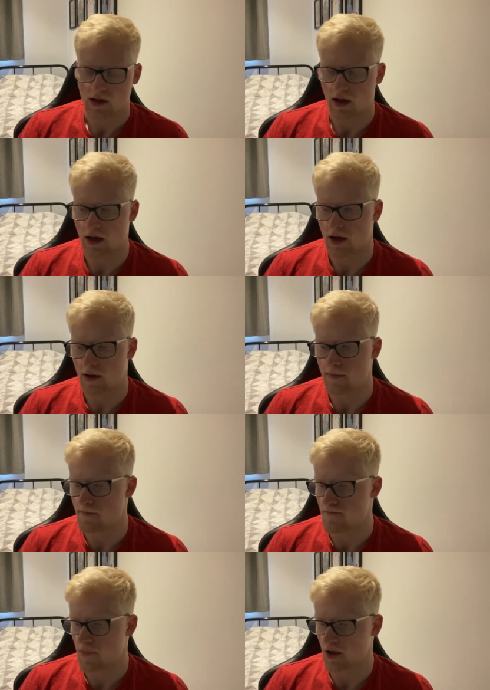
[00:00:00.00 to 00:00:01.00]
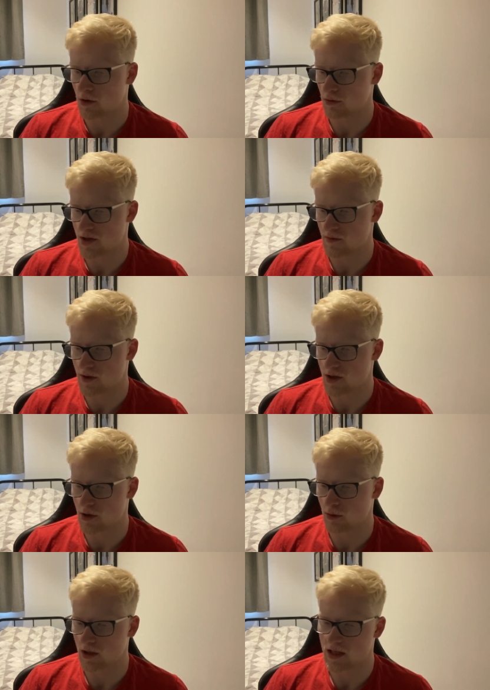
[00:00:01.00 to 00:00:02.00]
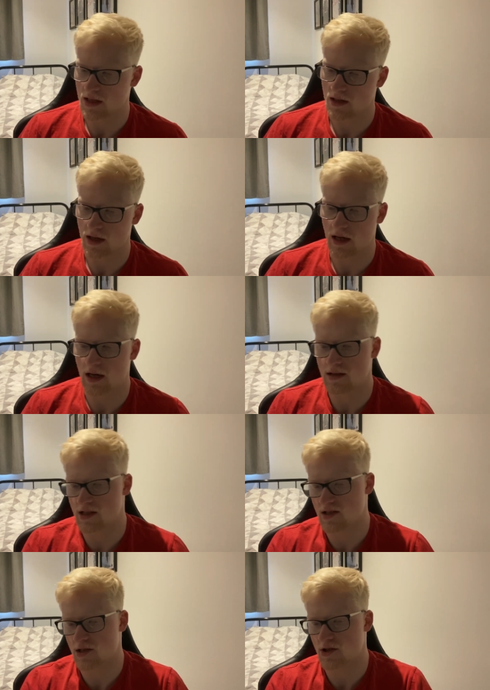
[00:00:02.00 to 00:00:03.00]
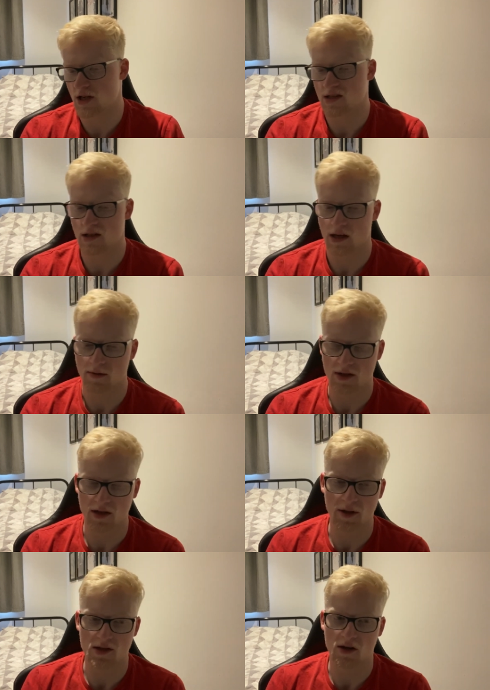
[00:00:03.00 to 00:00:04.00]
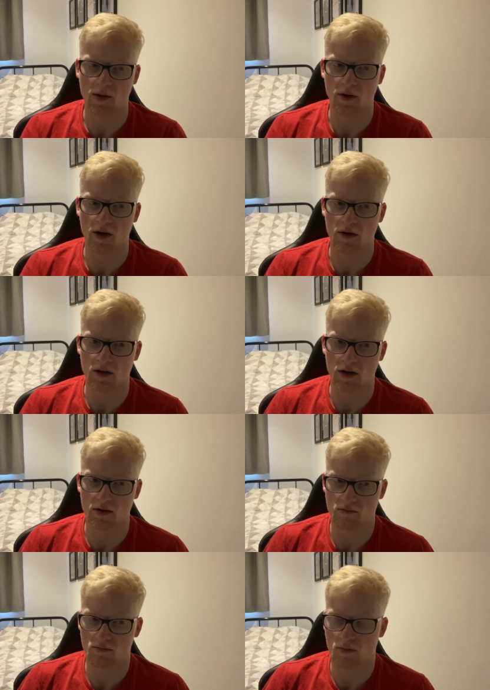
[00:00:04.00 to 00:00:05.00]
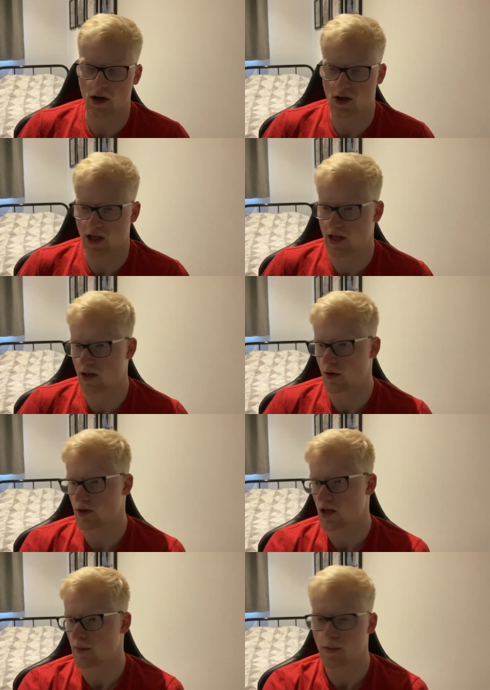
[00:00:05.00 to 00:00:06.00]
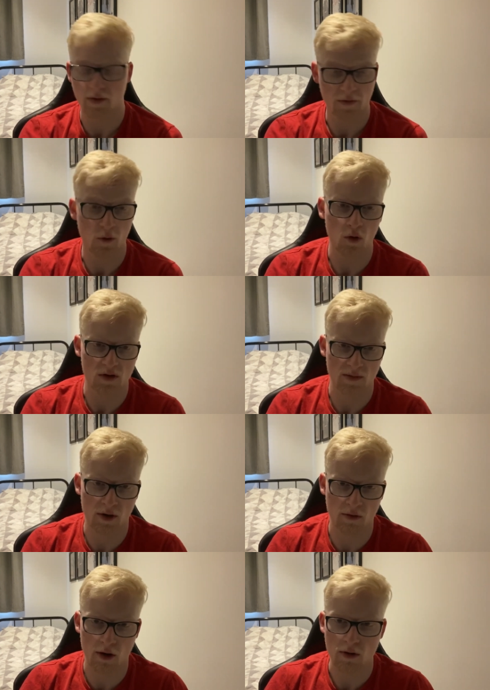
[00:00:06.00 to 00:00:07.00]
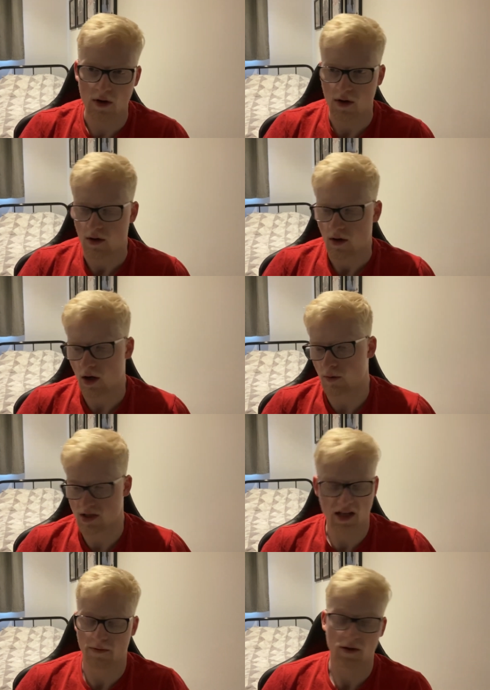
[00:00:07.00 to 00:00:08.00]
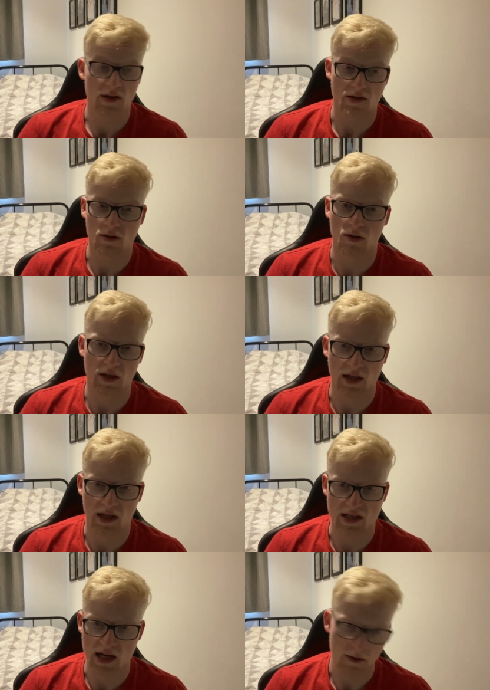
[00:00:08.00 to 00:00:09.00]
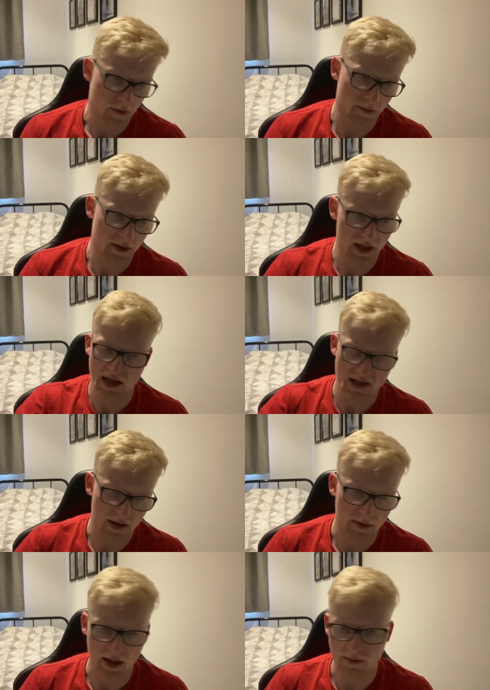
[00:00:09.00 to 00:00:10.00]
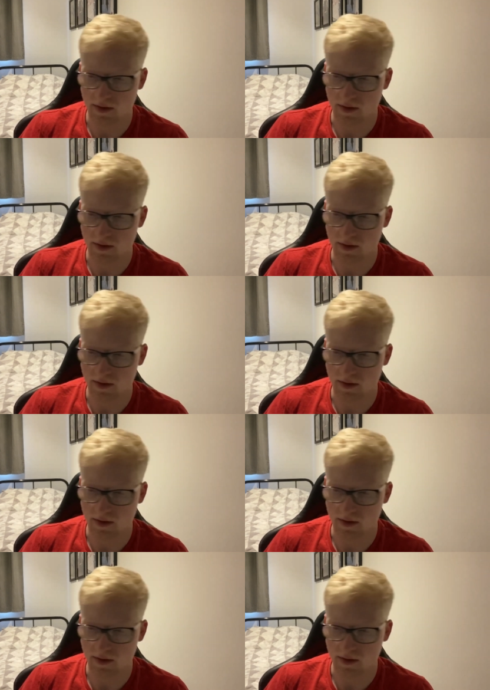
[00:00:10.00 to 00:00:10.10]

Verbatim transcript: Um, according to Richard Cawley, it didn't suggest that there was going to be a timeline that uh, Challinor would come in before tomorrow, uh, which definitely doesn't look like the case now following the latest update,